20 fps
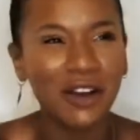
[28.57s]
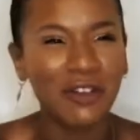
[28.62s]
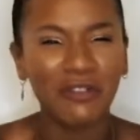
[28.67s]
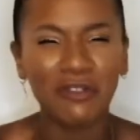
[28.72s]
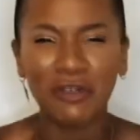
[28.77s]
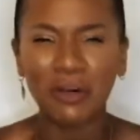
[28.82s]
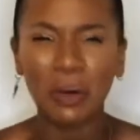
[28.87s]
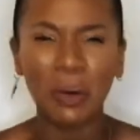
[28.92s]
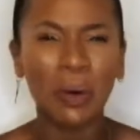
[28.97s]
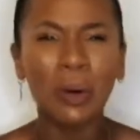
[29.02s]
a
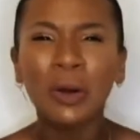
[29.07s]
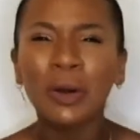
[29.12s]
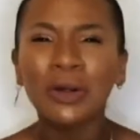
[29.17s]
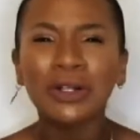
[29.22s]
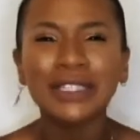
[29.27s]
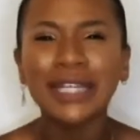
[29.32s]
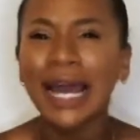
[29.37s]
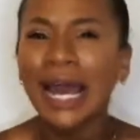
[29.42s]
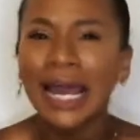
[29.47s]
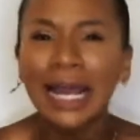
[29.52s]
floral
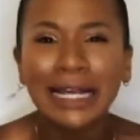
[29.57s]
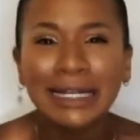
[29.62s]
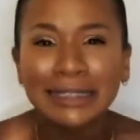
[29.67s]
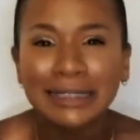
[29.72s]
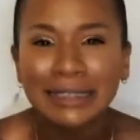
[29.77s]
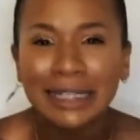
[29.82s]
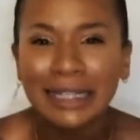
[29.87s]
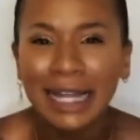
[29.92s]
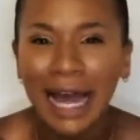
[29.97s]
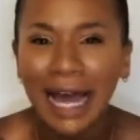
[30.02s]

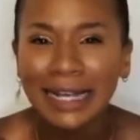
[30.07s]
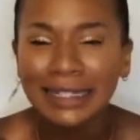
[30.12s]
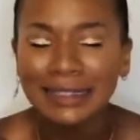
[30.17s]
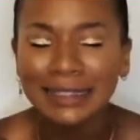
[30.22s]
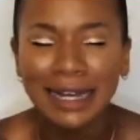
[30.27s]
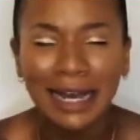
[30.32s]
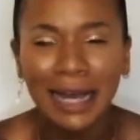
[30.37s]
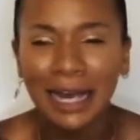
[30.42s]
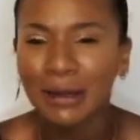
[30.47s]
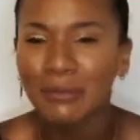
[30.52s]
taste the last
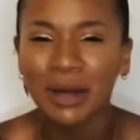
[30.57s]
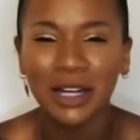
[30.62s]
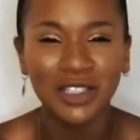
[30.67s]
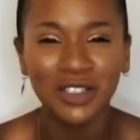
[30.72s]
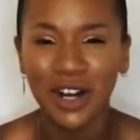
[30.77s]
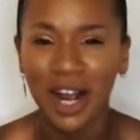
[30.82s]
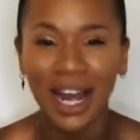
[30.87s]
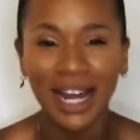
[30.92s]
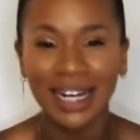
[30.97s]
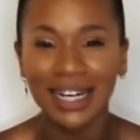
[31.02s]
time I
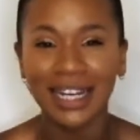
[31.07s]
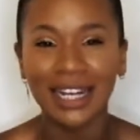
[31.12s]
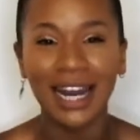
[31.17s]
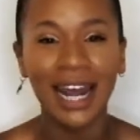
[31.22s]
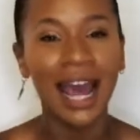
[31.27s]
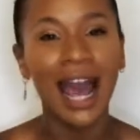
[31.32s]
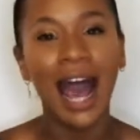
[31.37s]
tried it.